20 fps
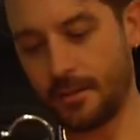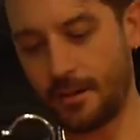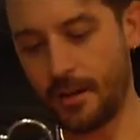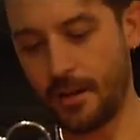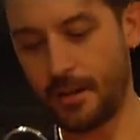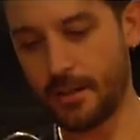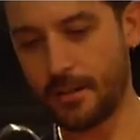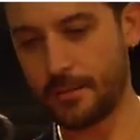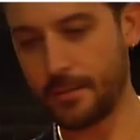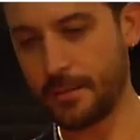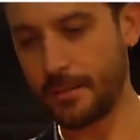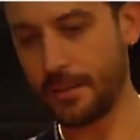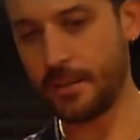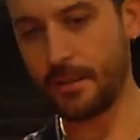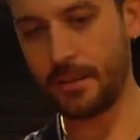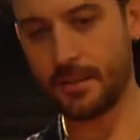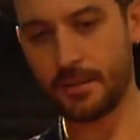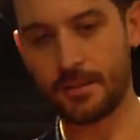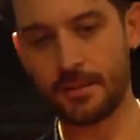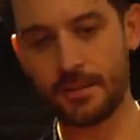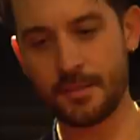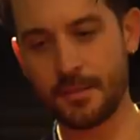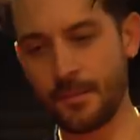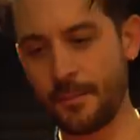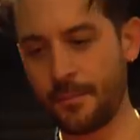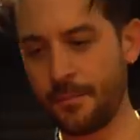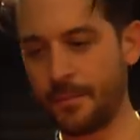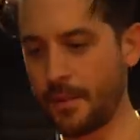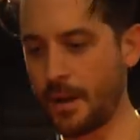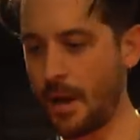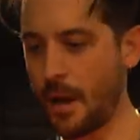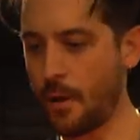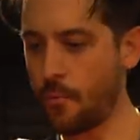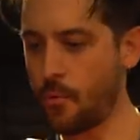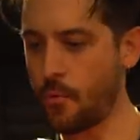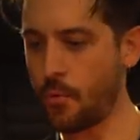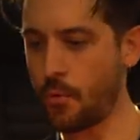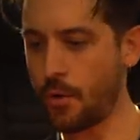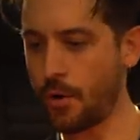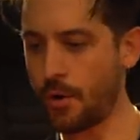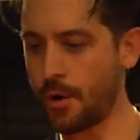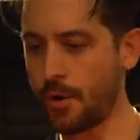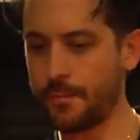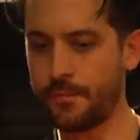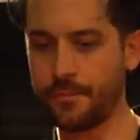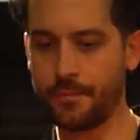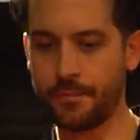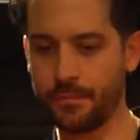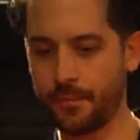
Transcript: Laurent piece I wore